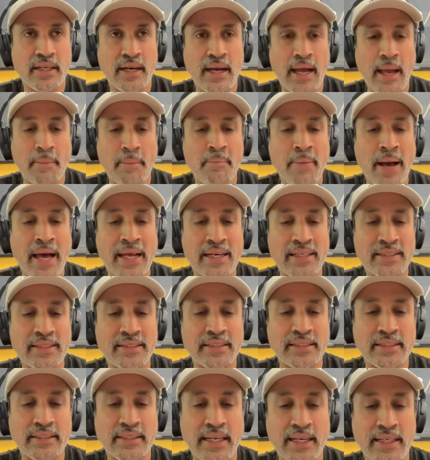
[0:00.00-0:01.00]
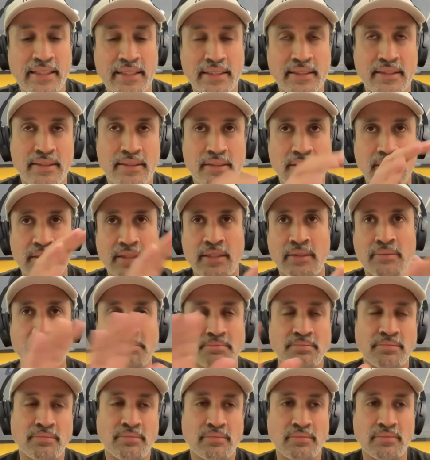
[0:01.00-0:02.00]
and balancing that,
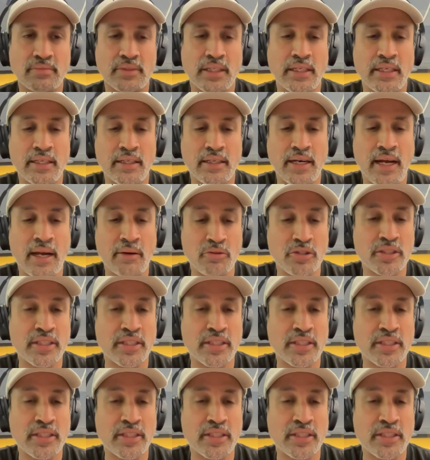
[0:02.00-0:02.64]
I